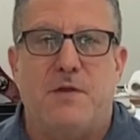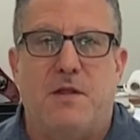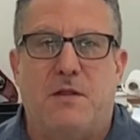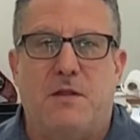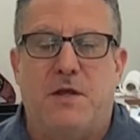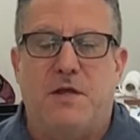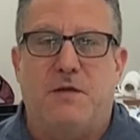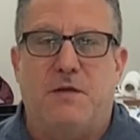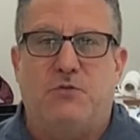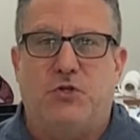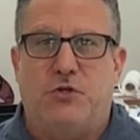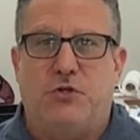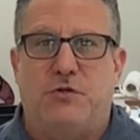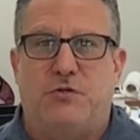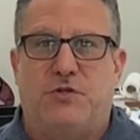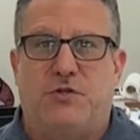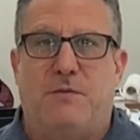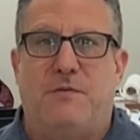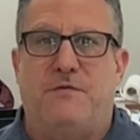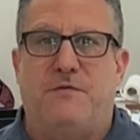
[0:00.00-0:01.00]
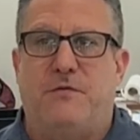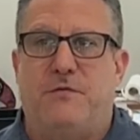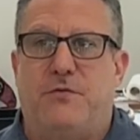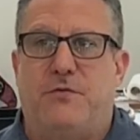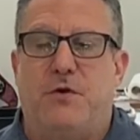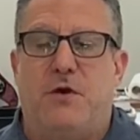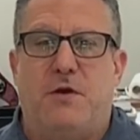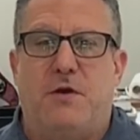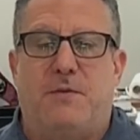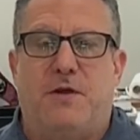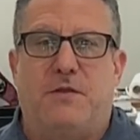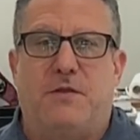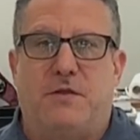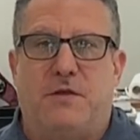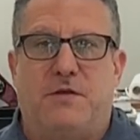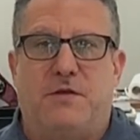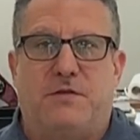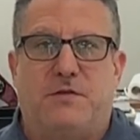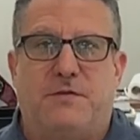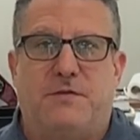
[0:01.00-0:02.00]
like I'm sure some of you have thought about
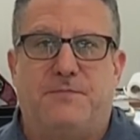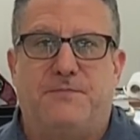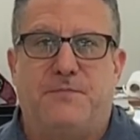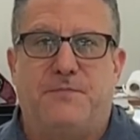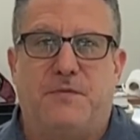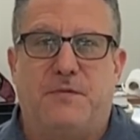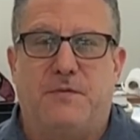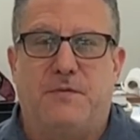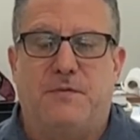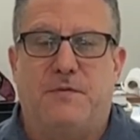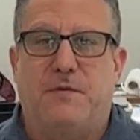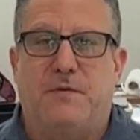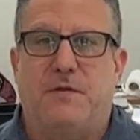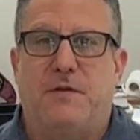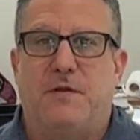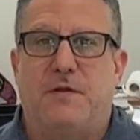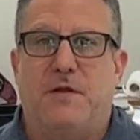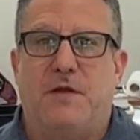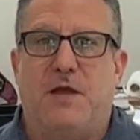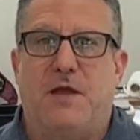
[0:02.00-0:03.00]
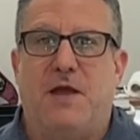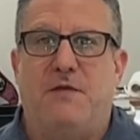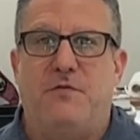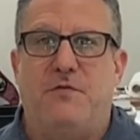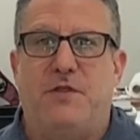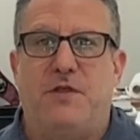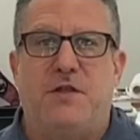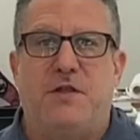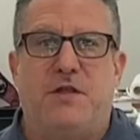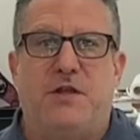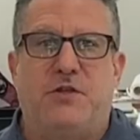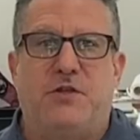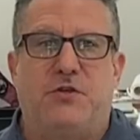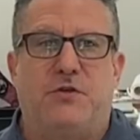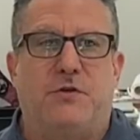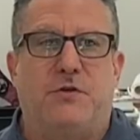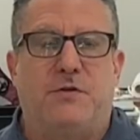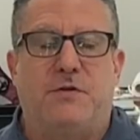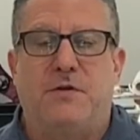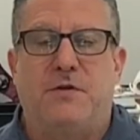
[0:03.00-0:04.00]
this, everything
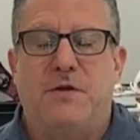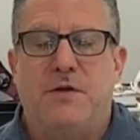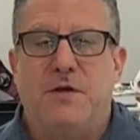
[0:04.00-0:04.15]
digital.